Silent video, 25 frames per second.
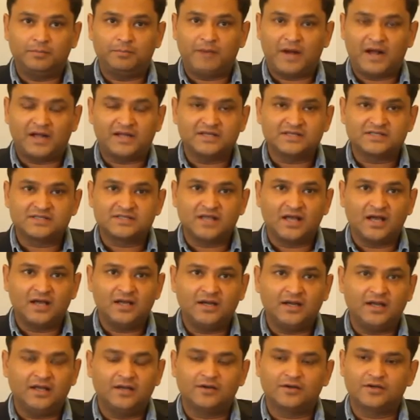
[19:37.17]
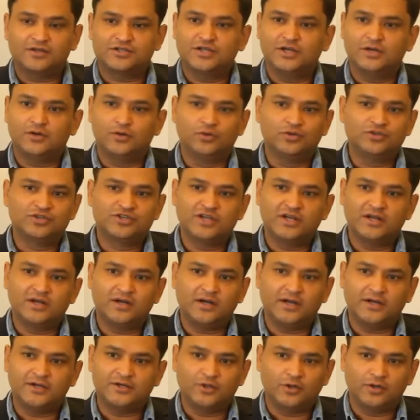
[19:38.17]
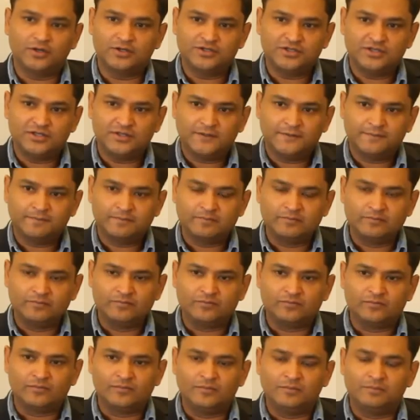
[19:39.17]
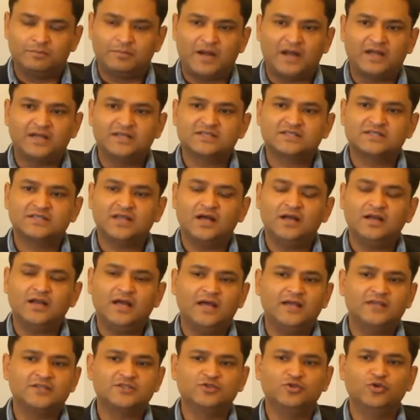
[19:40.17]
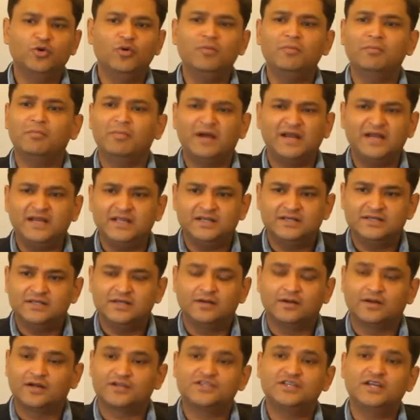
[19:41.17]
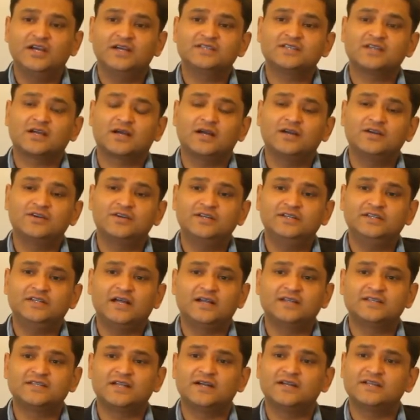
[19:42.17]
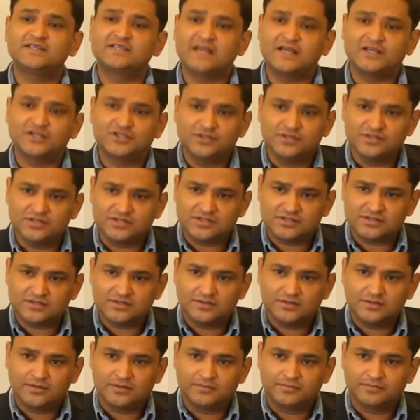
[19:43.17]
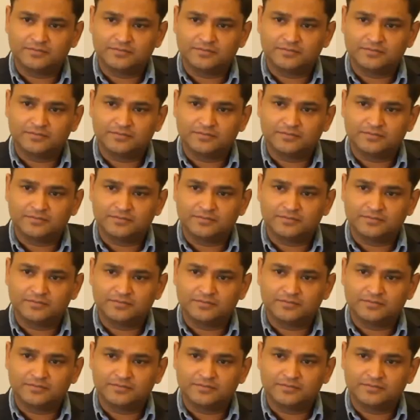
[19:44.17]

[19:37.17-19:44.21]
Pakistan and Russia don't share an ideology. Pakistan has no money. Russia is a country that is under sanctions,